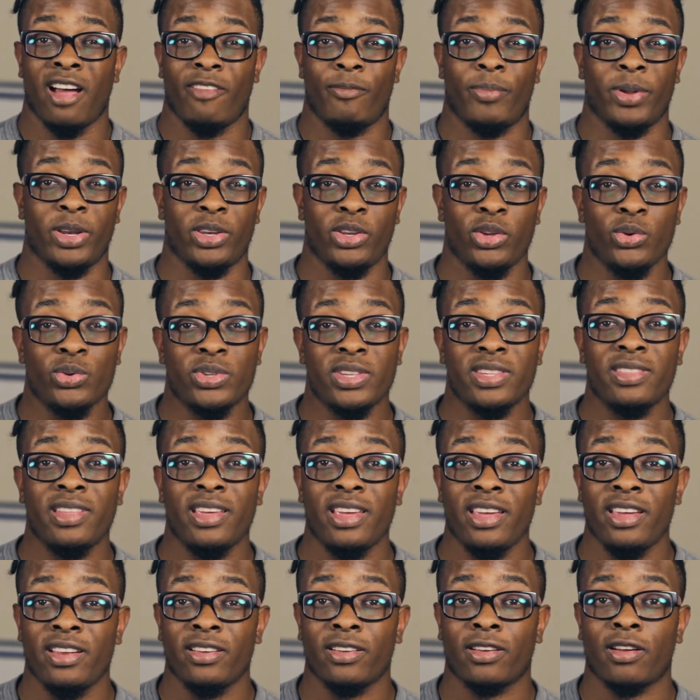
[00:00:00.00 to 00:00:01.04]
I've been using
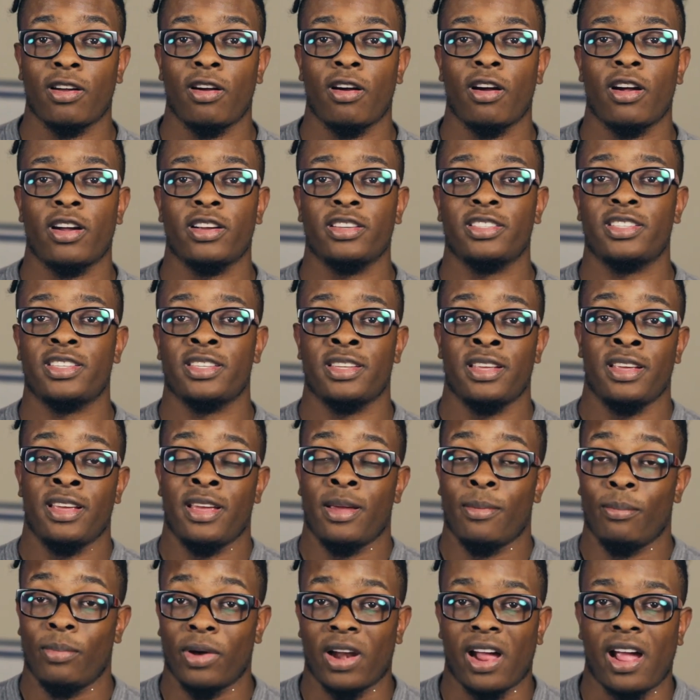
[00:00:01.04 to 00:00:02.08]
the end cards,
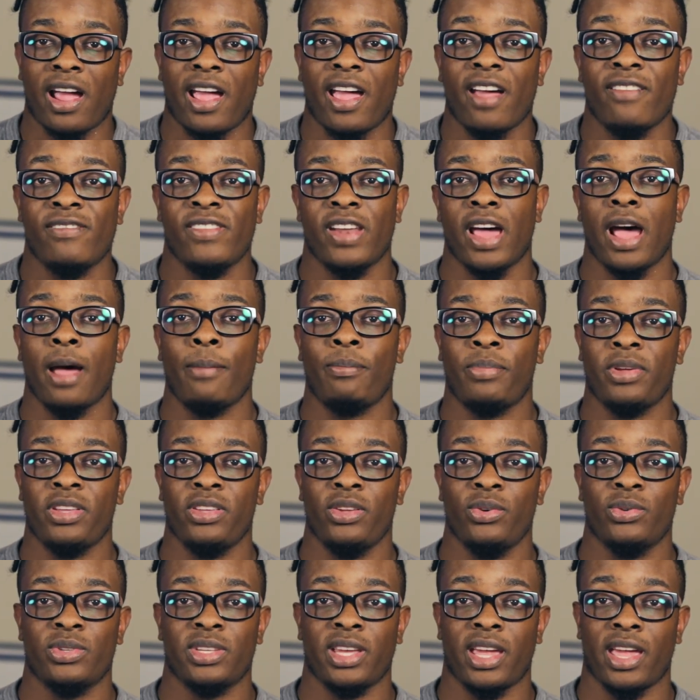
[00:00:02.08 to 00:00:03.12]
but I have not
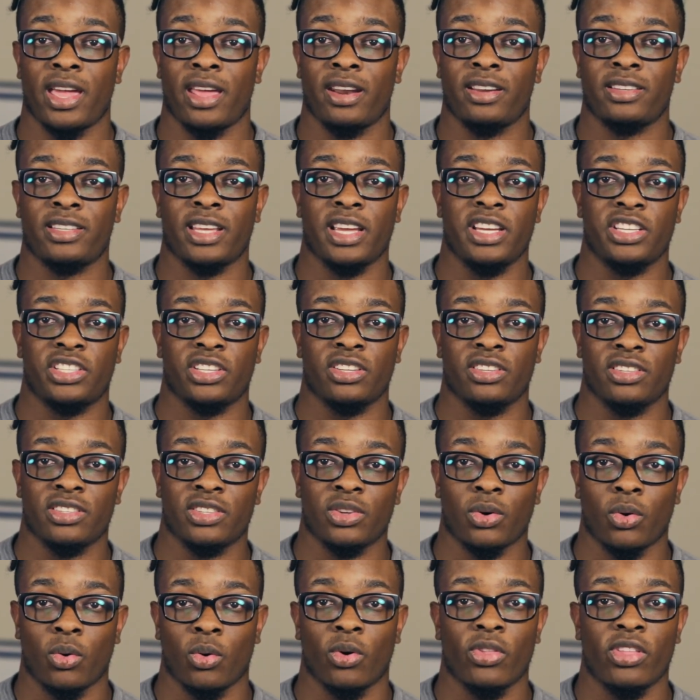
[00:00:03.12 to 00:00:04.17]
been using
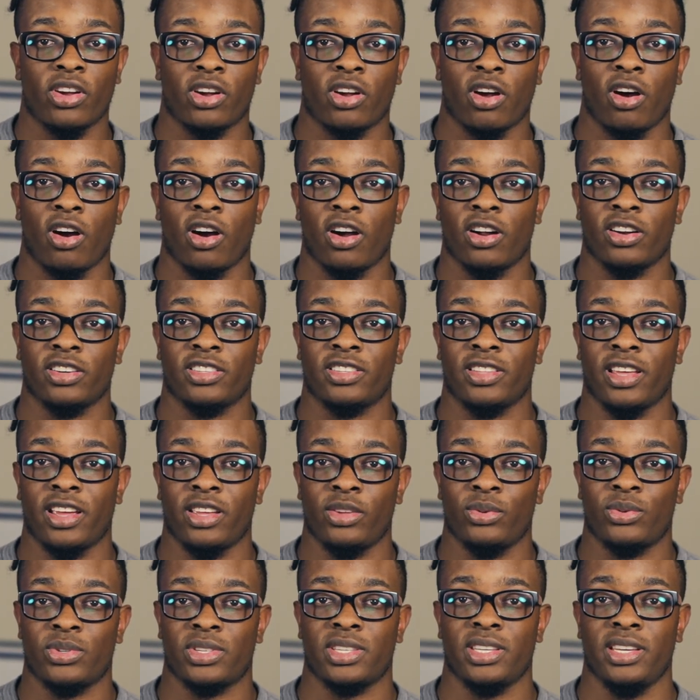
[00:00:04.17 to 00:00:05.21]
annotations or the cards
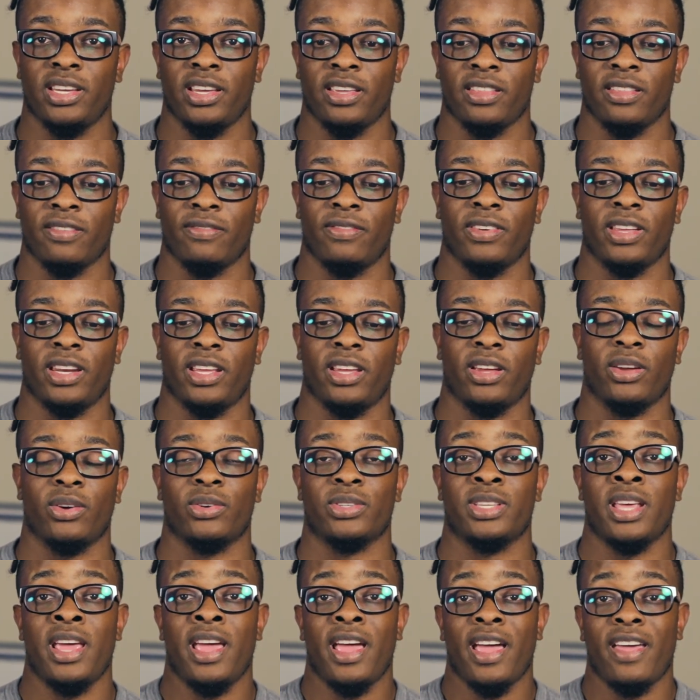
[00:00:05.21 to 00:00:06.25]
that you see in the
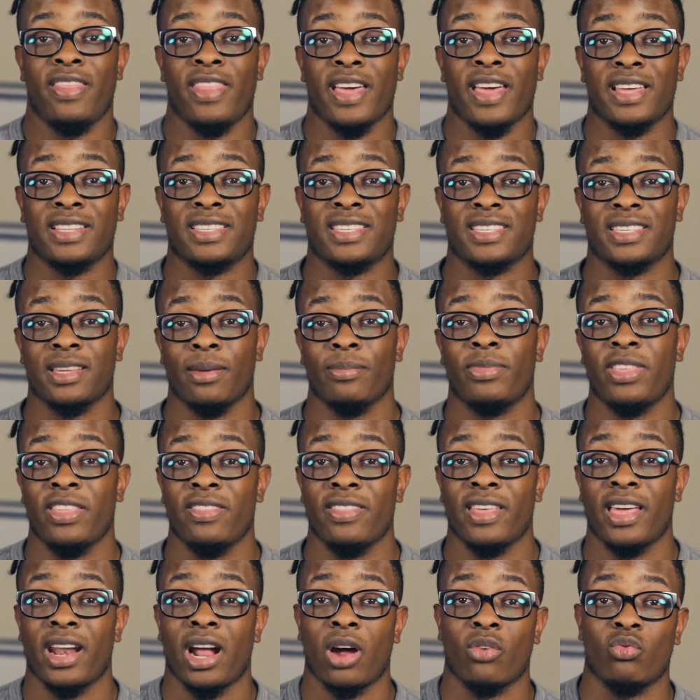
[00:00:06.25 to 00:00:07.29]
videos, and that's
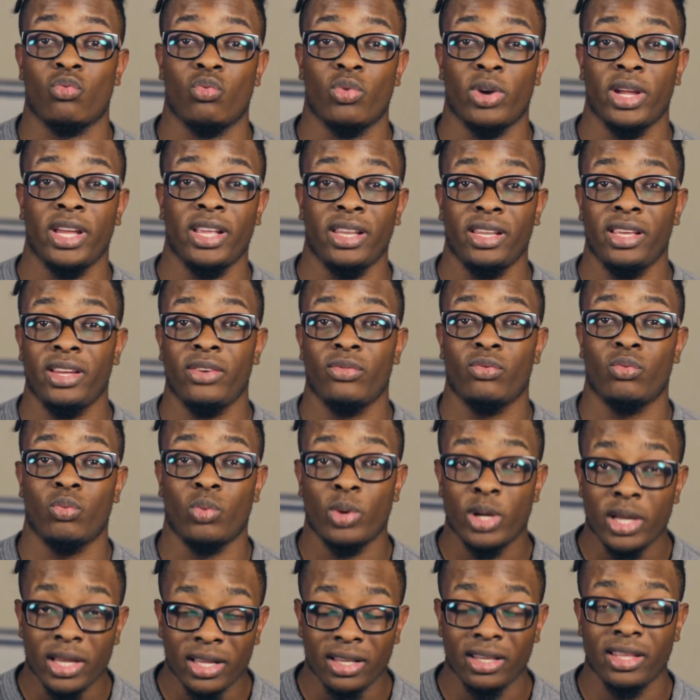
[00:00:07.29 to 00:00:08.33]
something that I really,
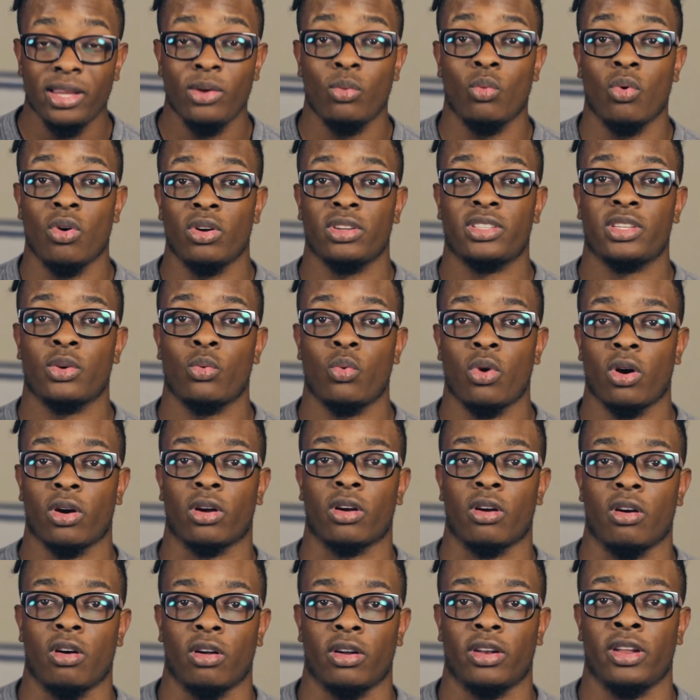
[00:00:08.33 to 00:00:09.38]
really want to
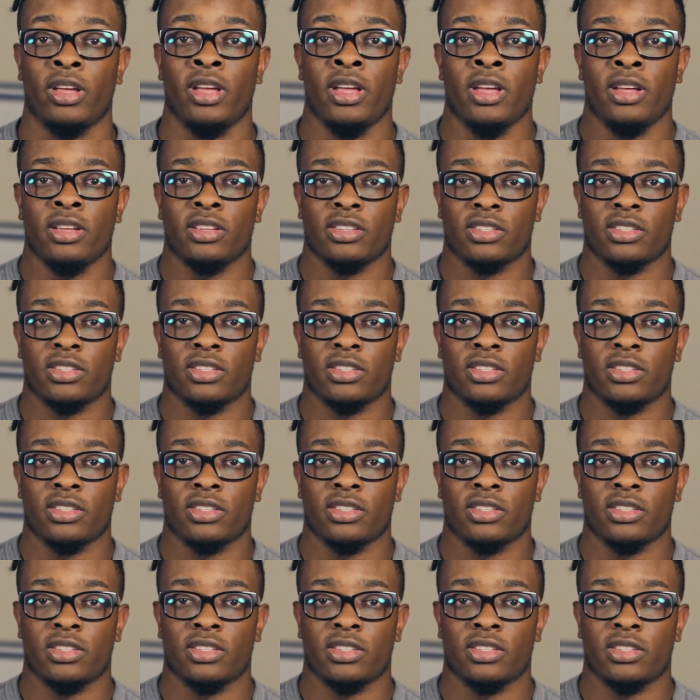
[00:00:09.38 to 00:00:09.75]
work on.